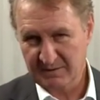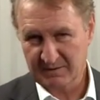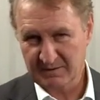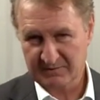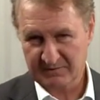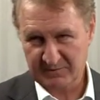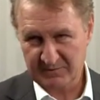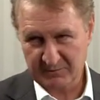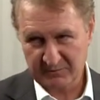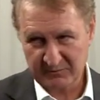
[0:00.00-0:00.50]

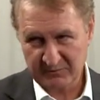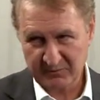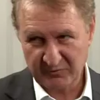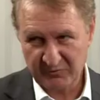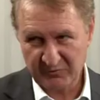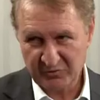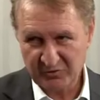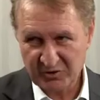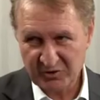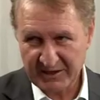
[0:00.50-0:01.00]
And she wants to
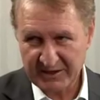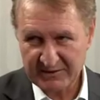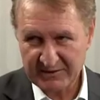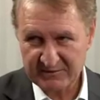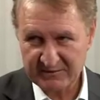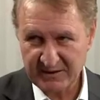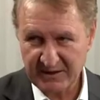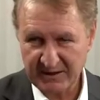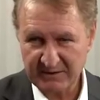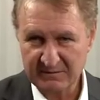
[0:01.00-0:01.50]

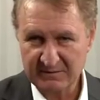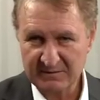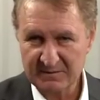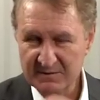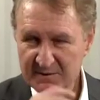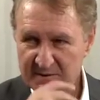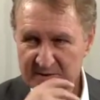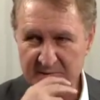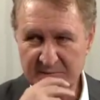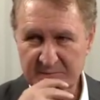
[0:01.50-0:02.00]
change that
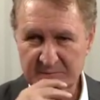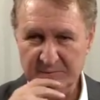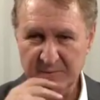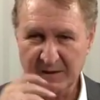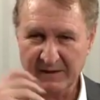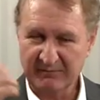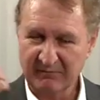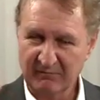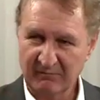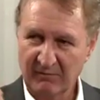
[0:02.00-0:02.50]

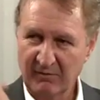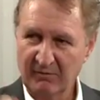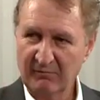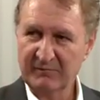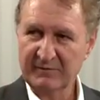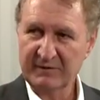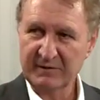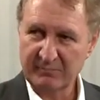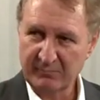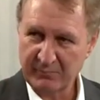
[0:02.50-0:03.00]
by
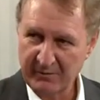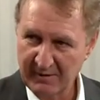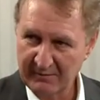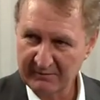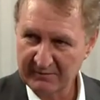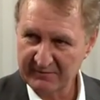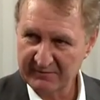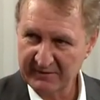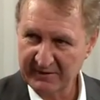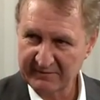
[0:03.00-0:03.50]
involving the
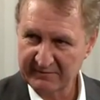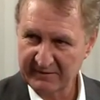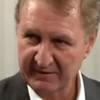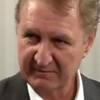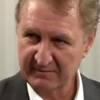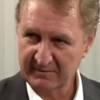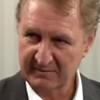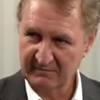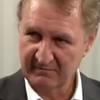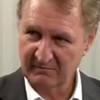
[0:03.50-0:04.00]
private
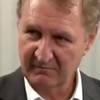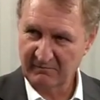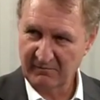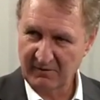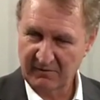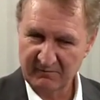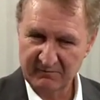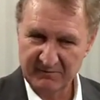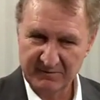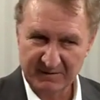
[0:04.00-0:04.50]
sector,
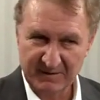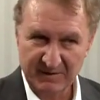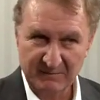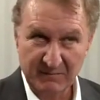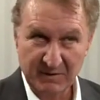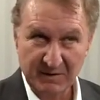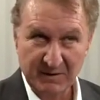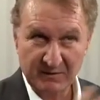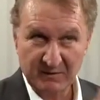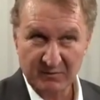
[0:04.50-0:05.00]
involving
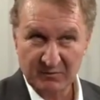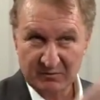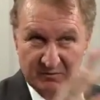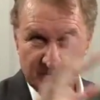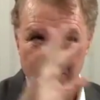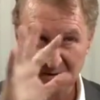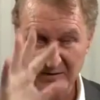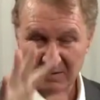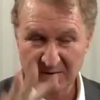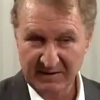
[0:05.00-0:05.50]
them in good
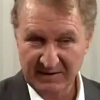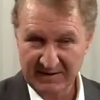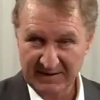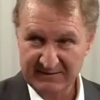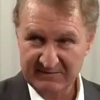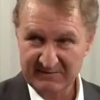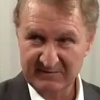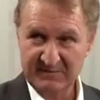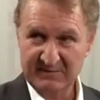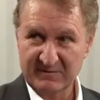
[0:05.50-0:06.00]

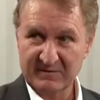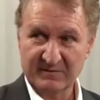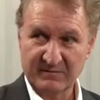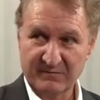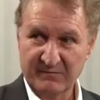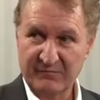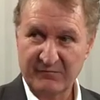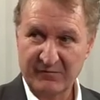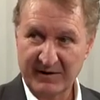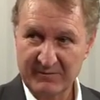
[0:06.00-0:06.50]

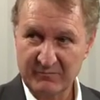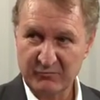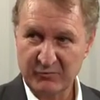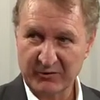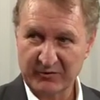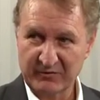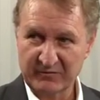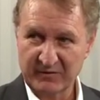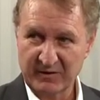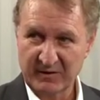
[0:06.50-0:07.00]
legislative
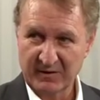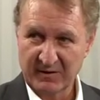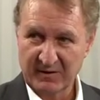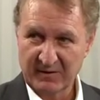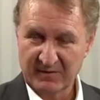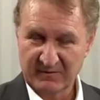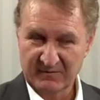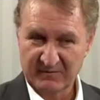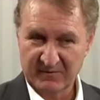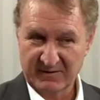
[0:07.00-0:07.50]
frameworks
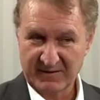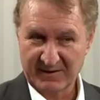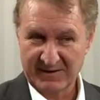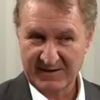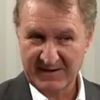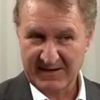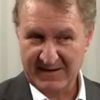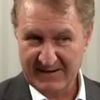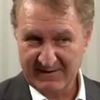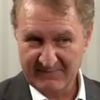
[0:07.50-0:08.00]
so
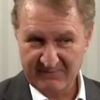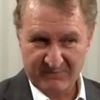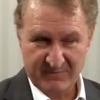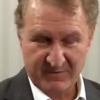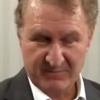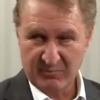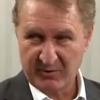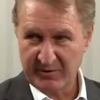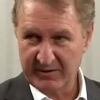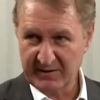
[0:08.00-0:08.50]
that
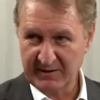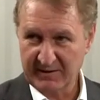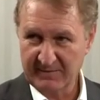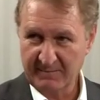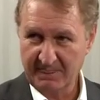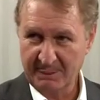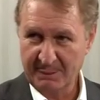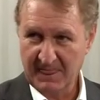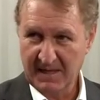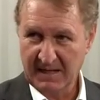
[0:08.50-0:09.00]
everybody
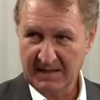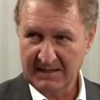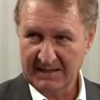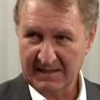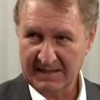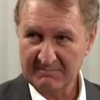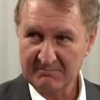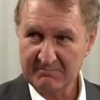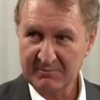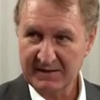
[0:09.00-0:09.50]

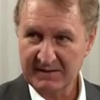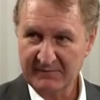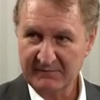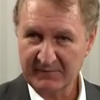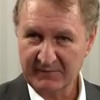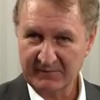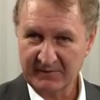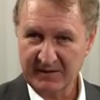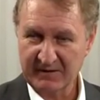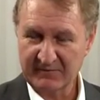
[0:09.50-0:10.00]
can
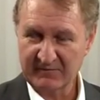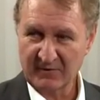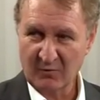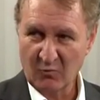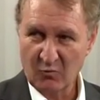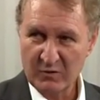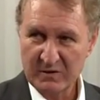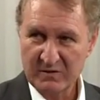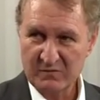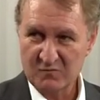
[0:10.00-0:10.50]
benefit, that it's
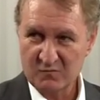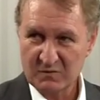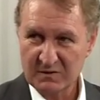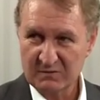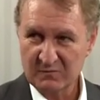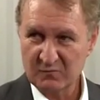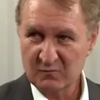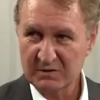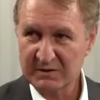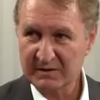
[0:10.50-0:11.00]
a
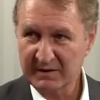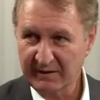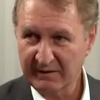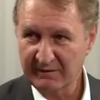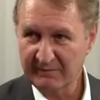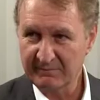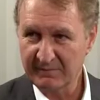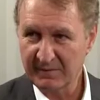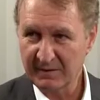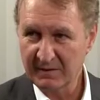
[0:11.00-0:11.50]
win-win-win
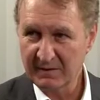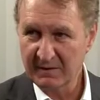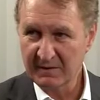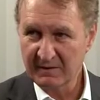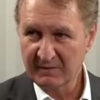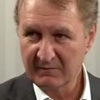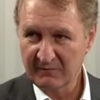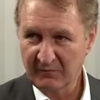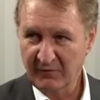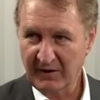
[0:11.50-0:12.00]

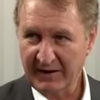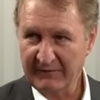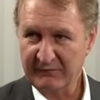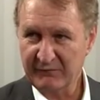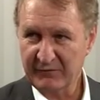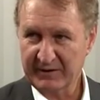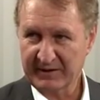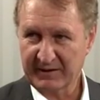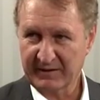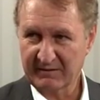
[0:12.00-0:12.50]
for
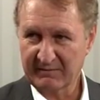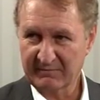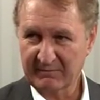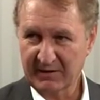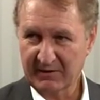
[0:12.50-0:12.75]
Africa.